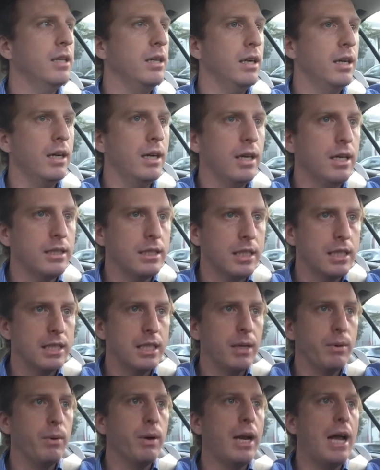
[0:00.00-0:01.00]
to
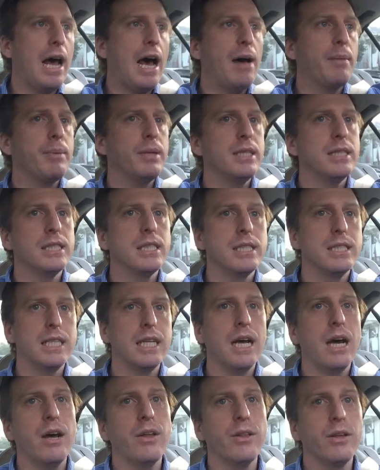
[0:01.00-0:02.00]
see what happens, to
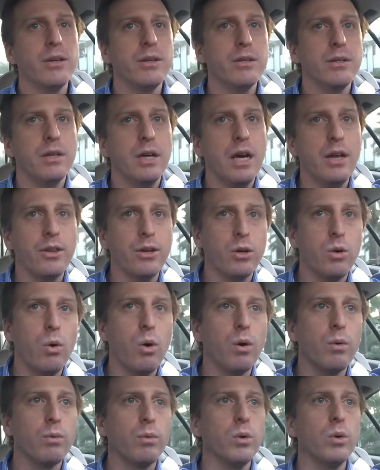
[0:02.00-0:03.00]
see how the
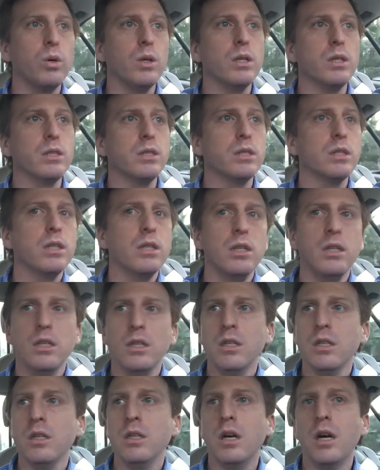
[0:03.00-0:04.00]
court rules
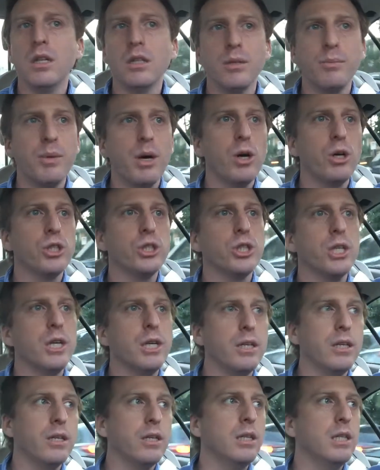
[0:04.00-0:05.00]
on the
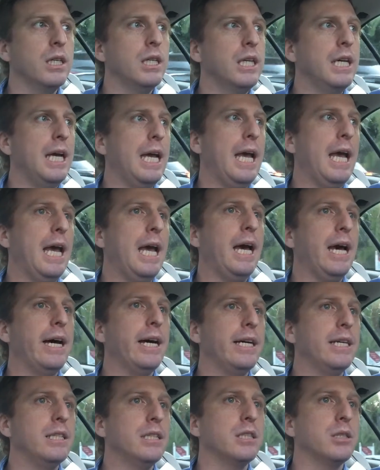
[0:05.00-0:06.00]
motion
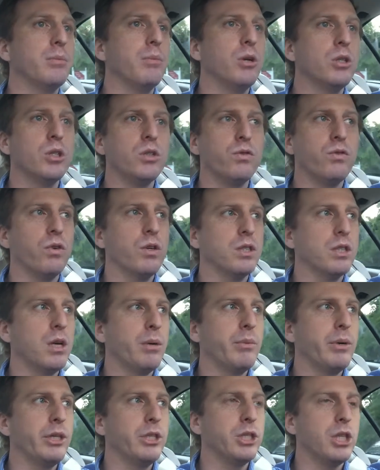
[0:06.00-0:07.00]
and motions for
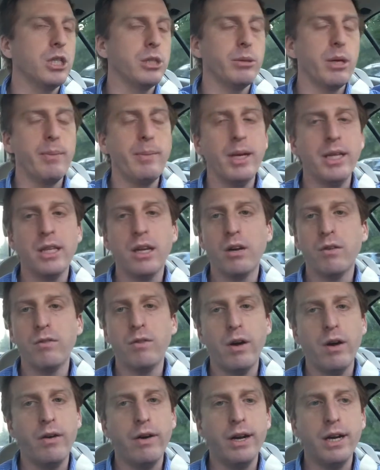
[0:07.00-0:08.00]
summary judgment. I mean, they're
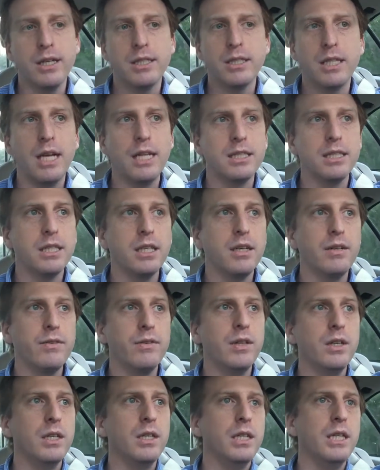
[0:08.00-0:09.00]
very extensive.
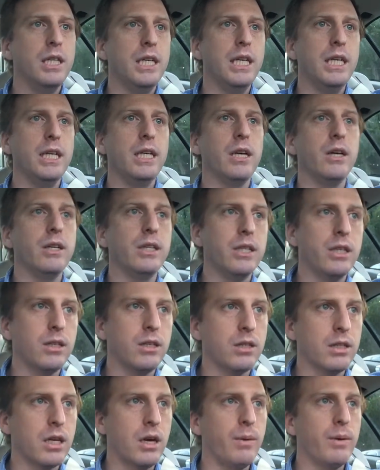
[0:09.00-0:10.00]
You know,
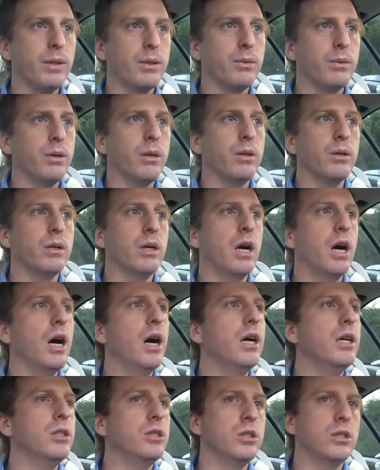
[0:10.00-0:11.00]
you're going through
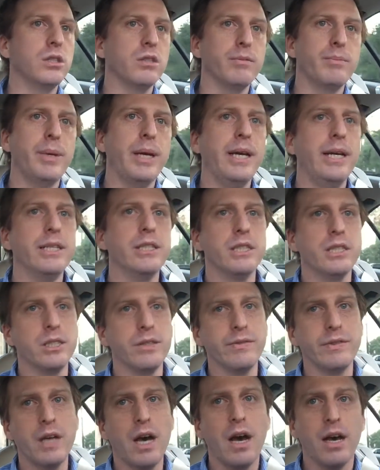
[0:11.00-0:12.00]
hundreds of pages
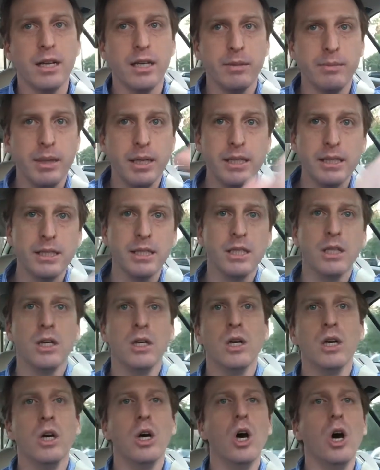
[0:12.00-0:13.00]
of documents
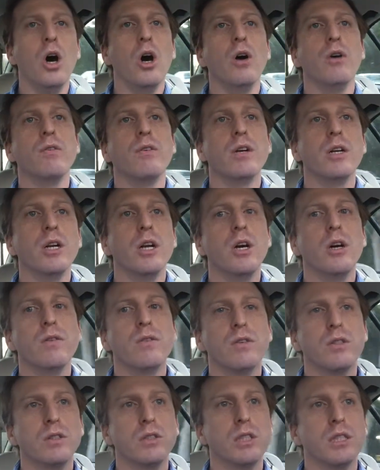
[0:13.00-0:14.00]
over and
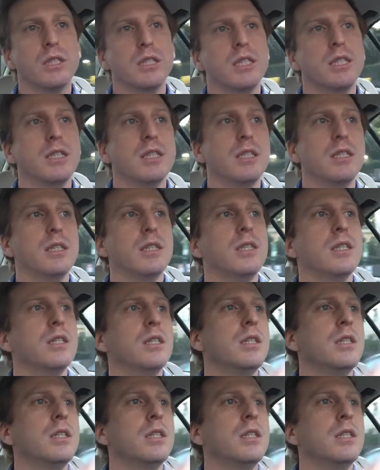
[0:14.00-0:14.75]
over just to,